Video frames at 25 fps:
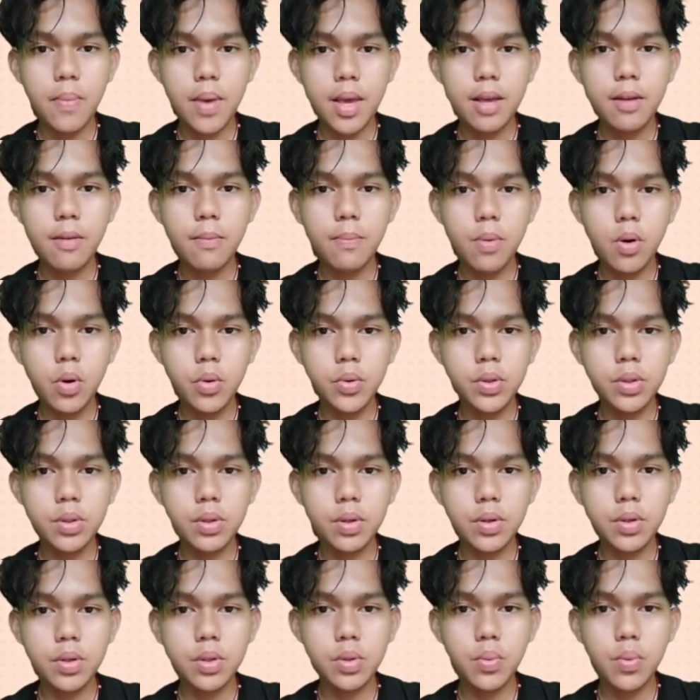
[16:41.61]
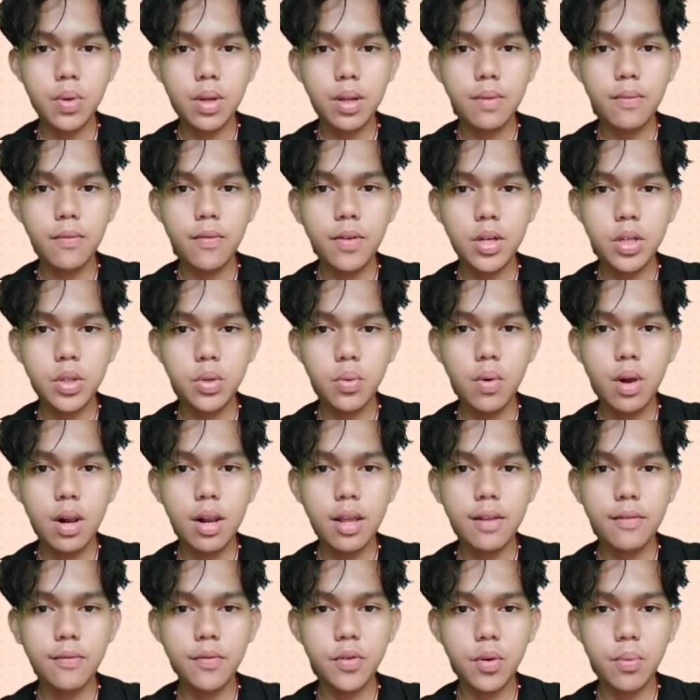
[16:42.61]
make posters with visual
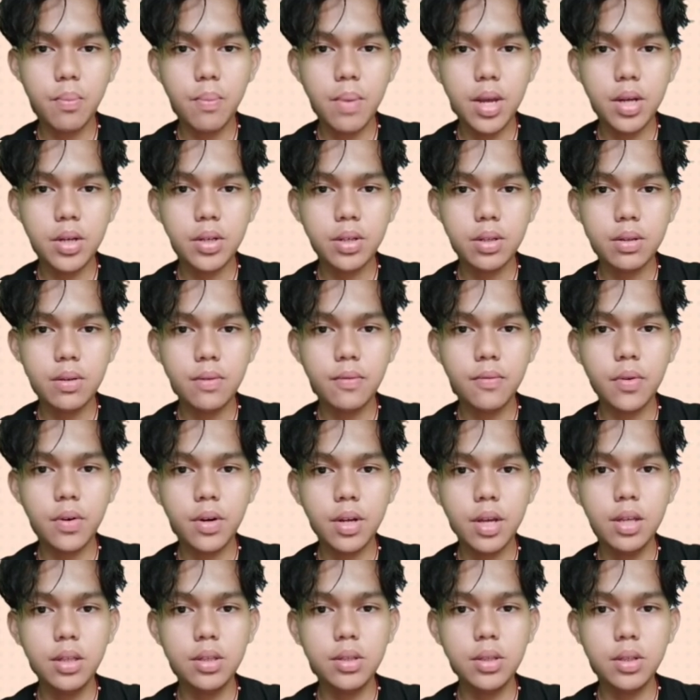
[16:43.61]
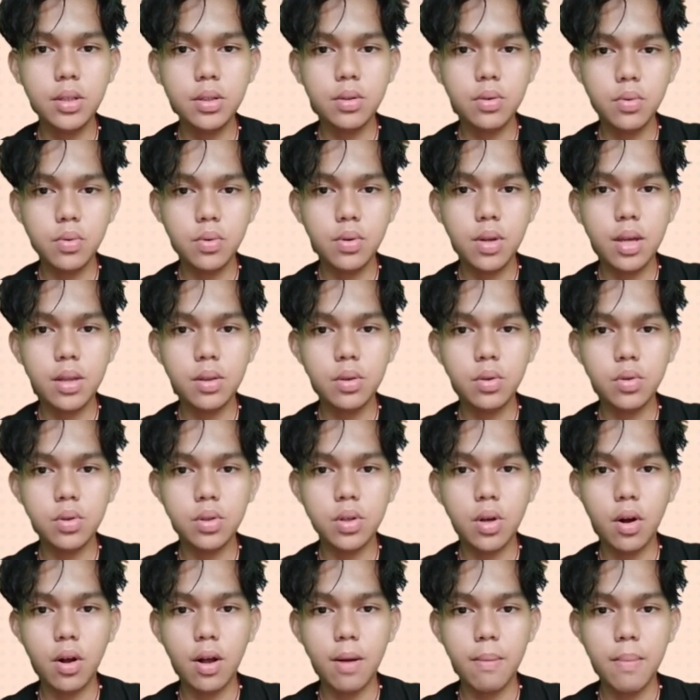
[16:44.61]
information for each student to
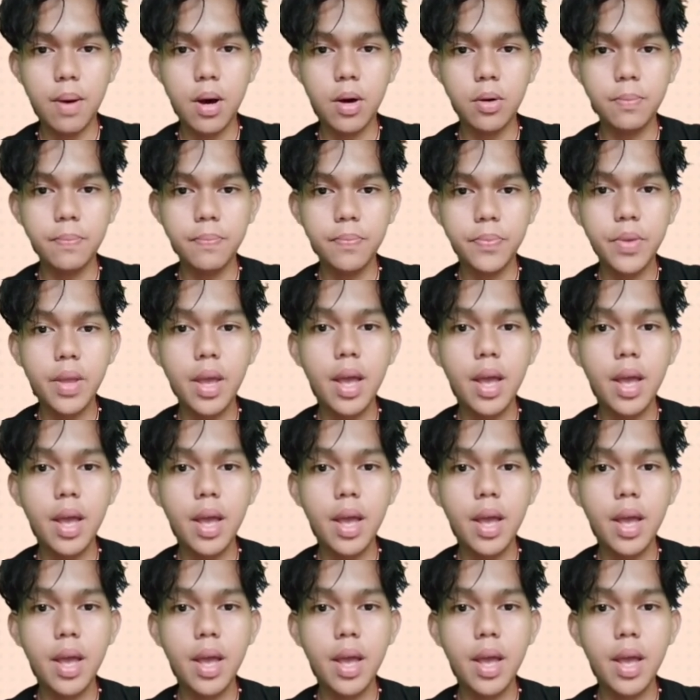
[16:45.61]
talk about.